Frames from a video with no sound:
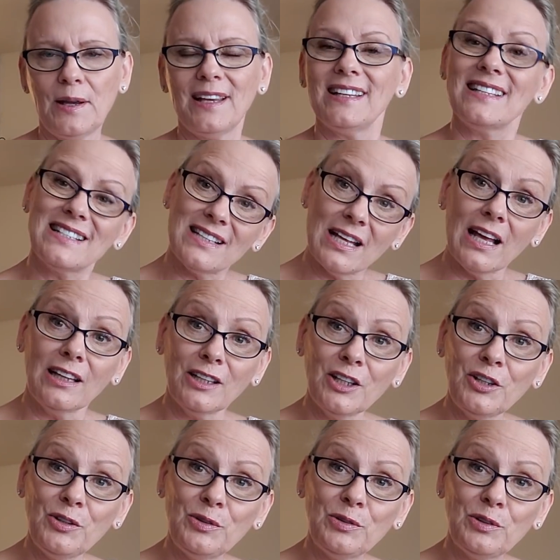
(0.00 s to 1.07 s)
is
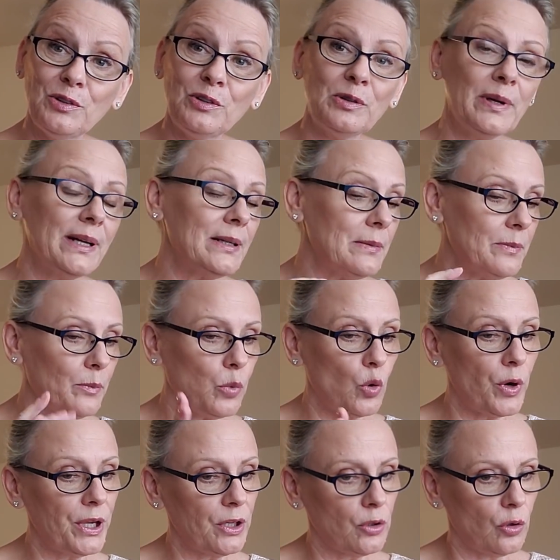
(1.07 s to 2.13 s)
telling you to do it.
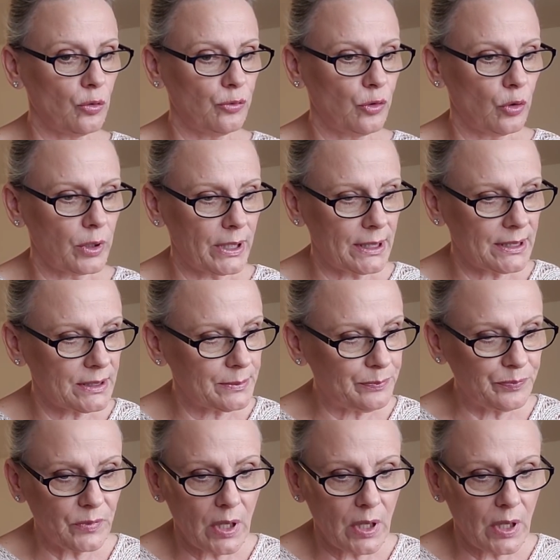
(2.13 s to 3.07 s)
Boy, go for it.